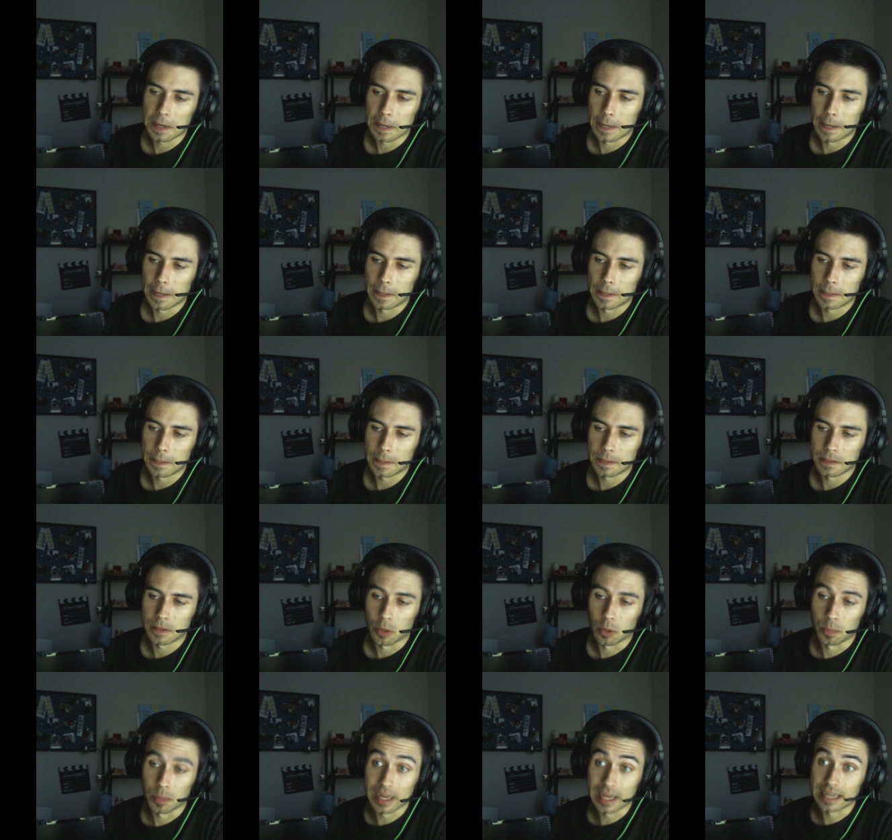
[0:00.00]
uh,
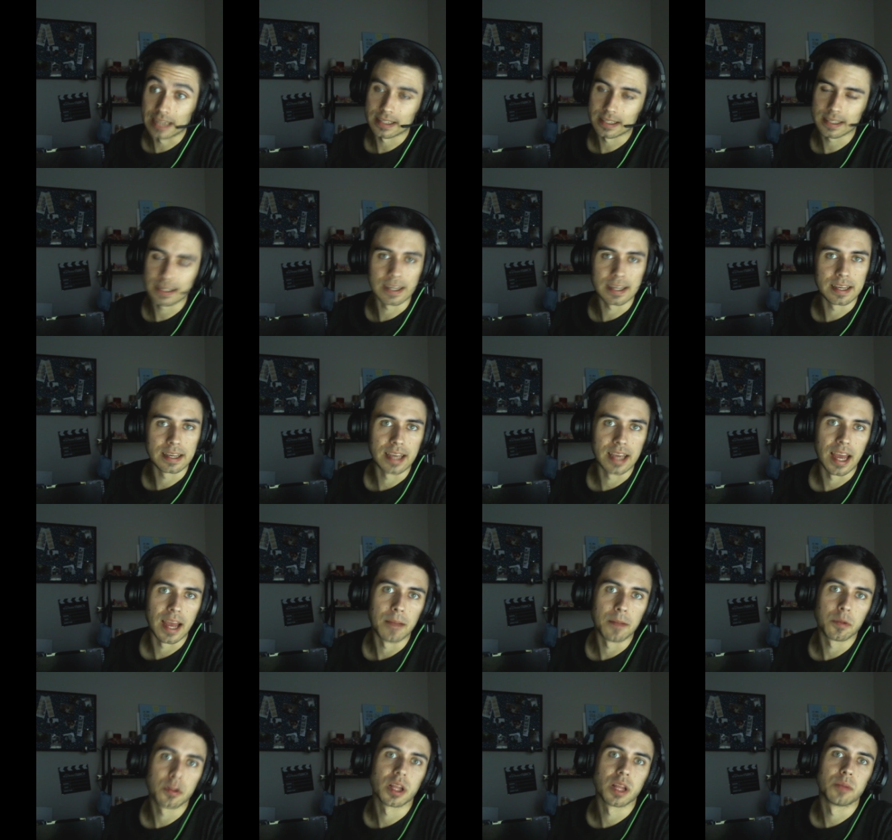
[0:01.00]
their biggest
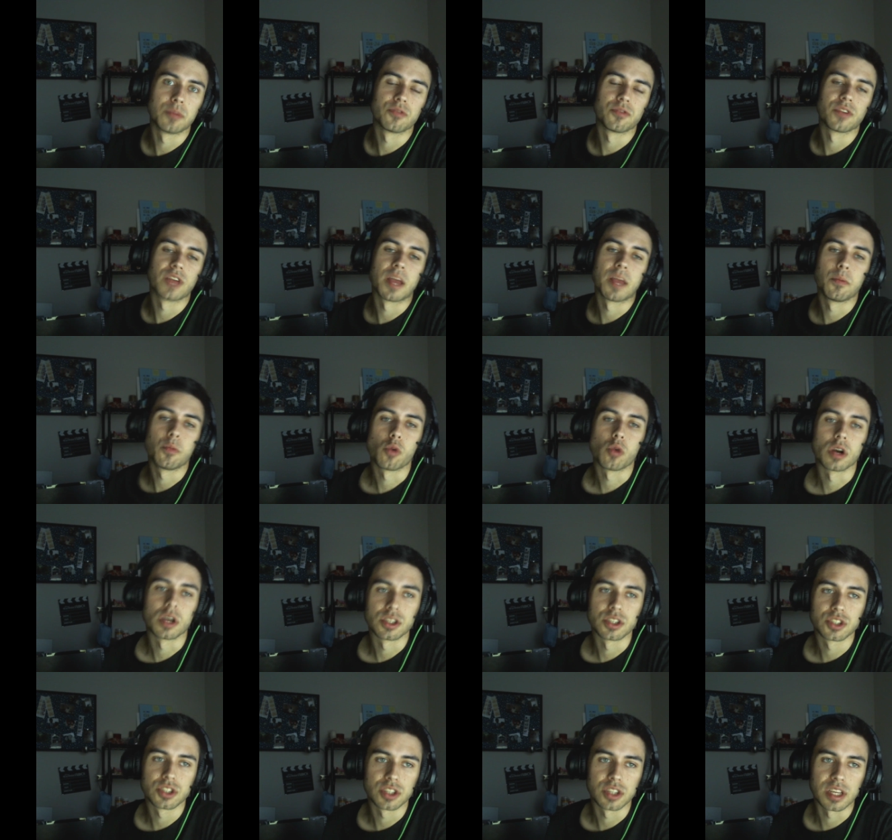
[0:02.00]
game, claim to fame,
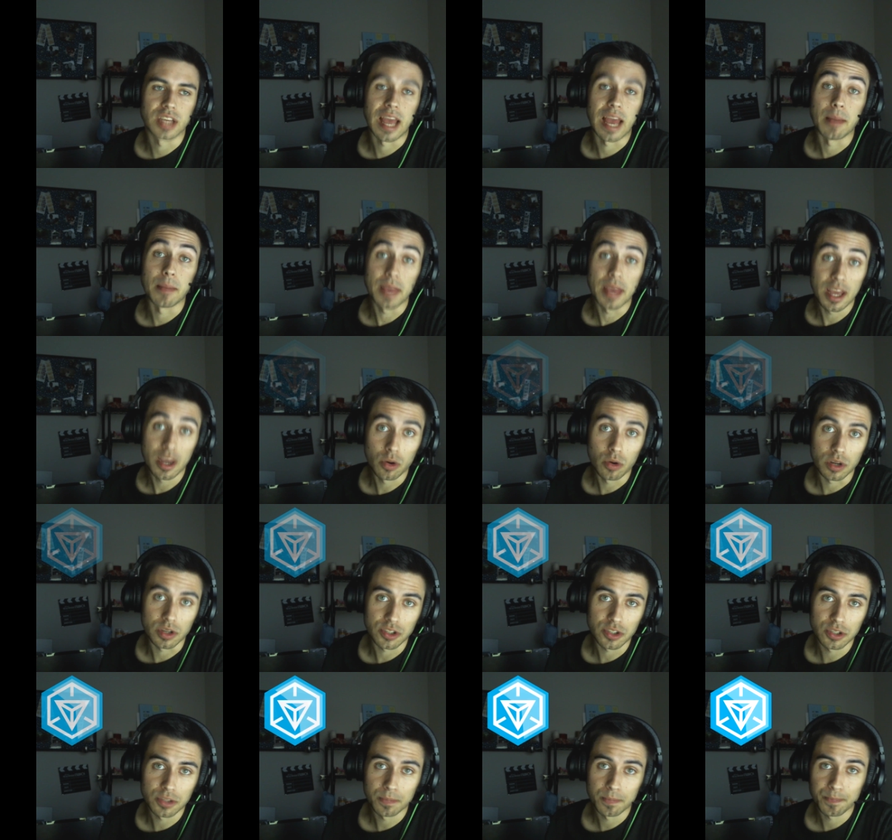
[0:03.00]
was the game
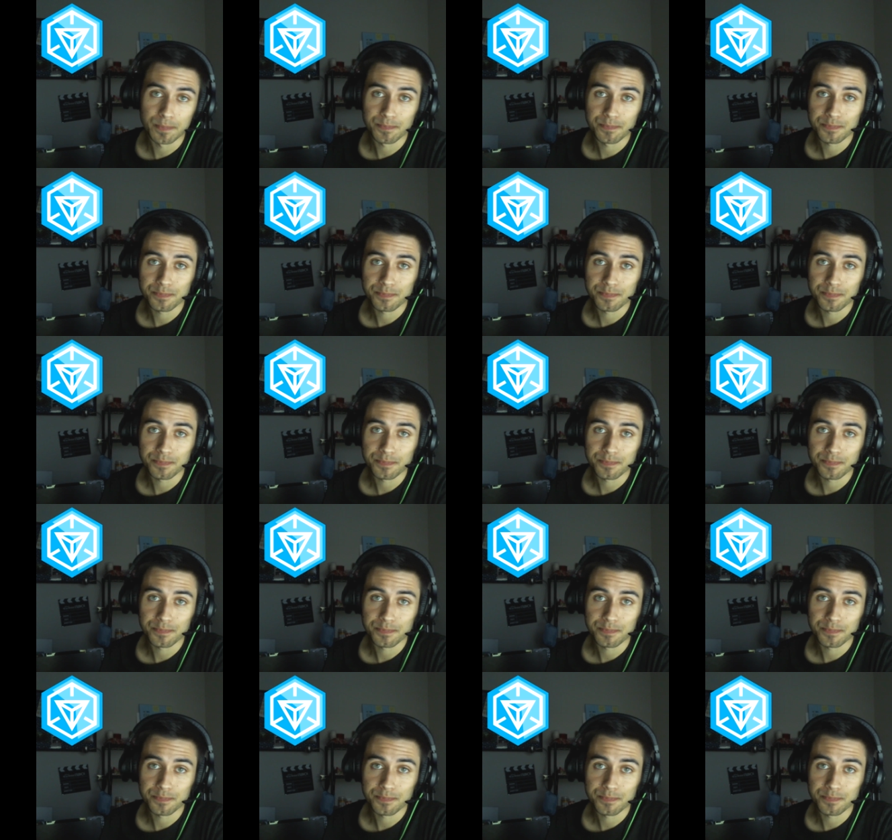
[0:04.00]
Ingress,